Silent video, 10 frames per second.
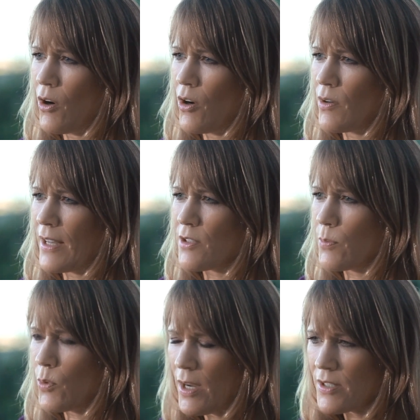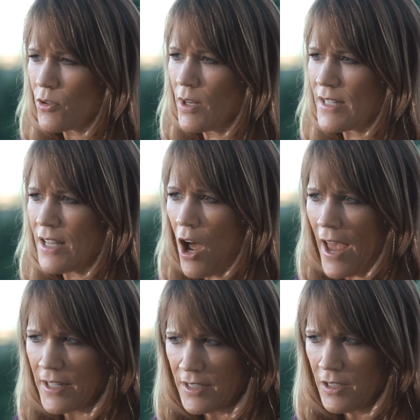are like depressed or less
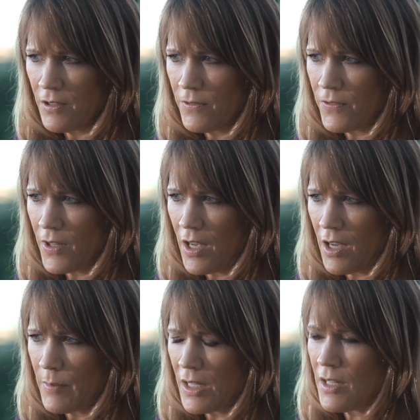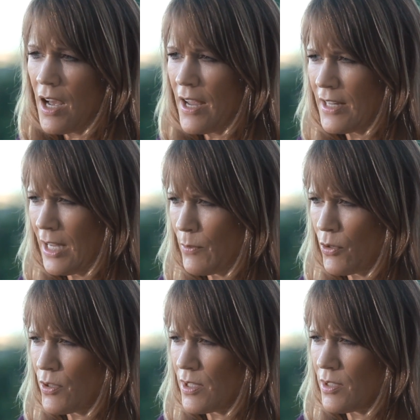active in high
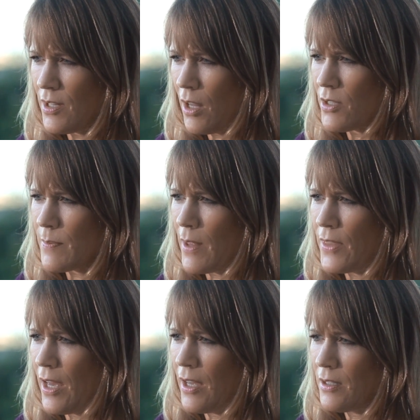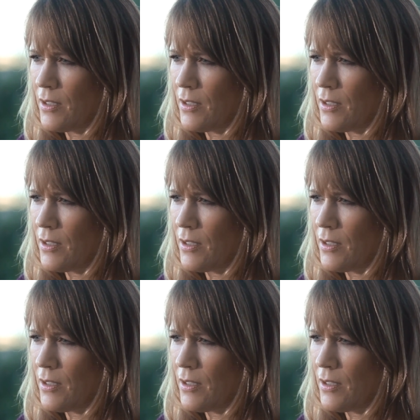gamers. And tell us about that.